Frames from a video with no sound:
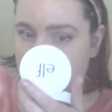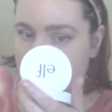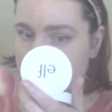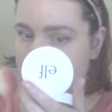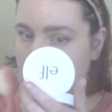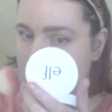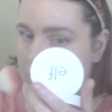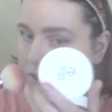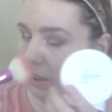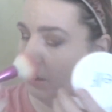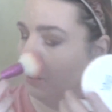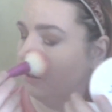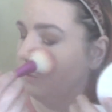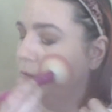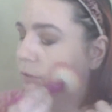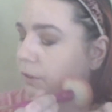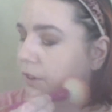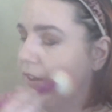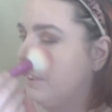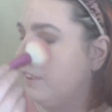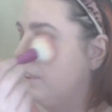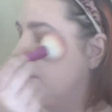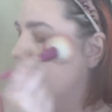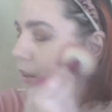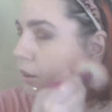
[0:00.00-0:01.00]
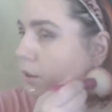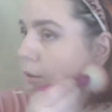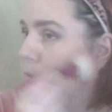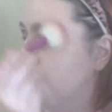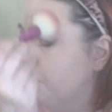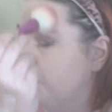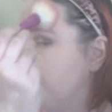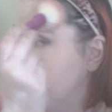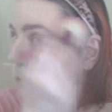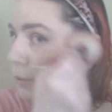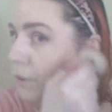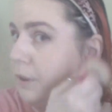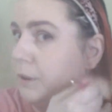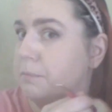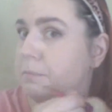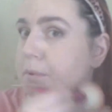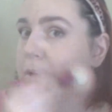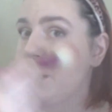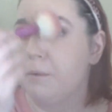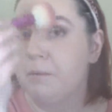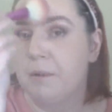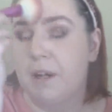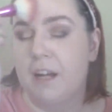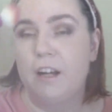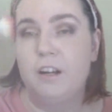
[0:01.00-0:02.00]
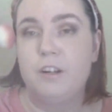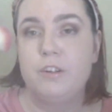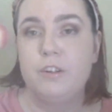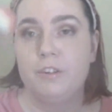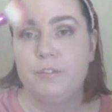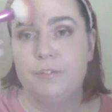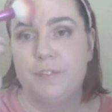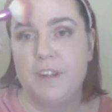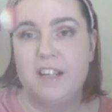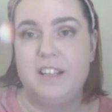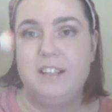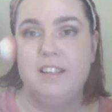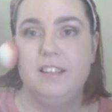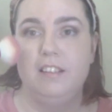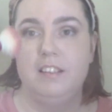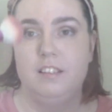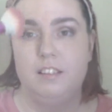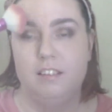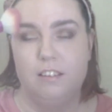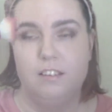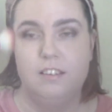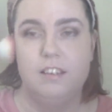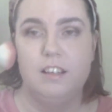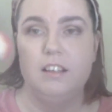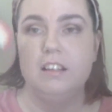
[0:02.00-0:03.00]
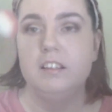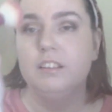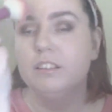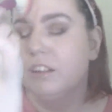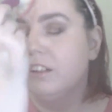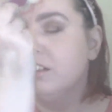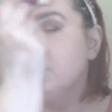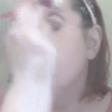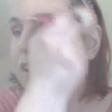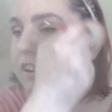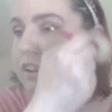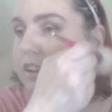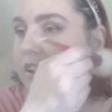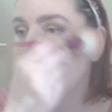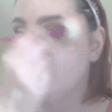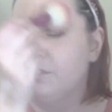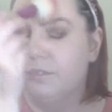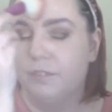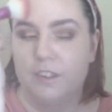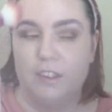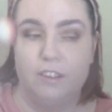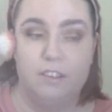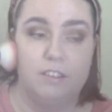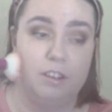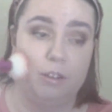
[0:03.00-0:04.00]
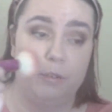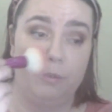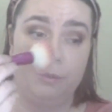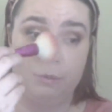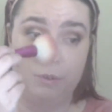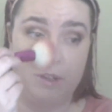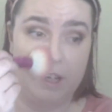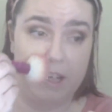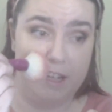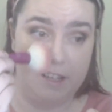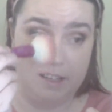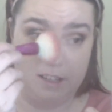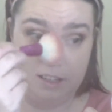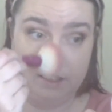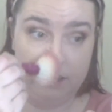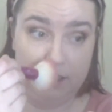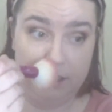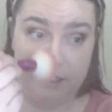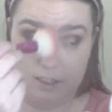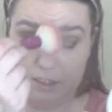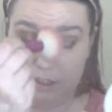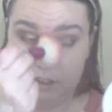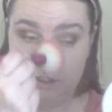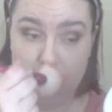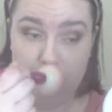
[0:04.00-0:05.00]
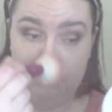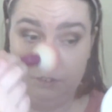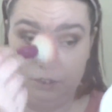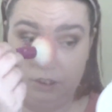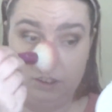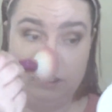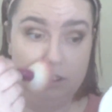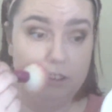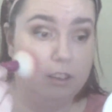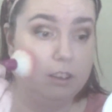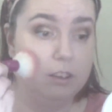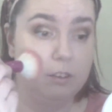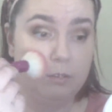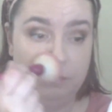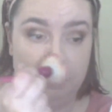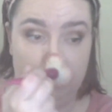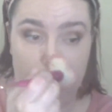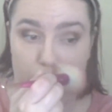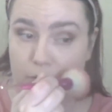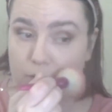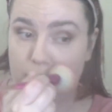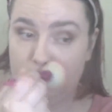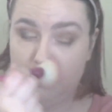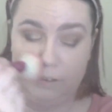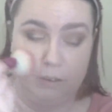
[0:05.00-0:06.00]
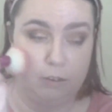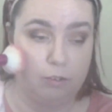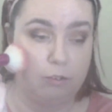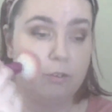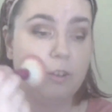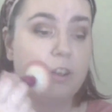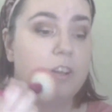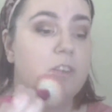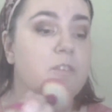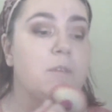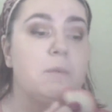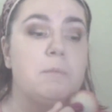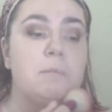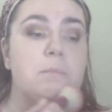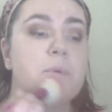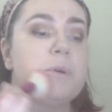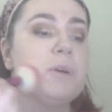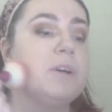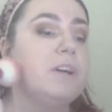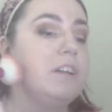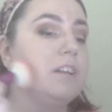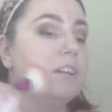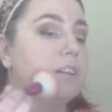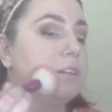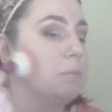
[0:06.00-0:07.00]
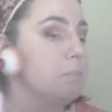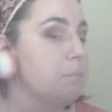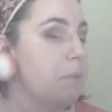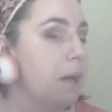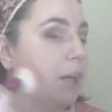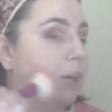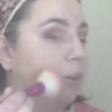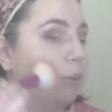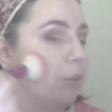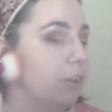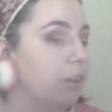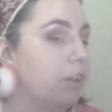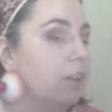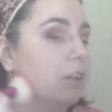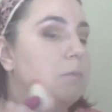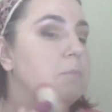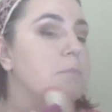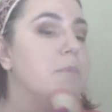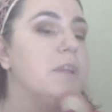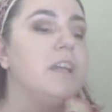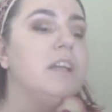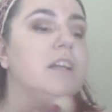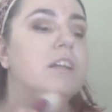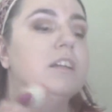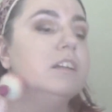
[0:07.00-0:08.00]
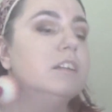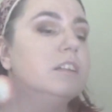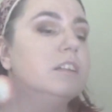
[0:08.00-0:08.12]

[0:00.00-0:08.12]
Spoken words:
Or with the grip primer. I don't know if I didn't set it long enough, because I waited like literally a few seconds before I even put powder on me.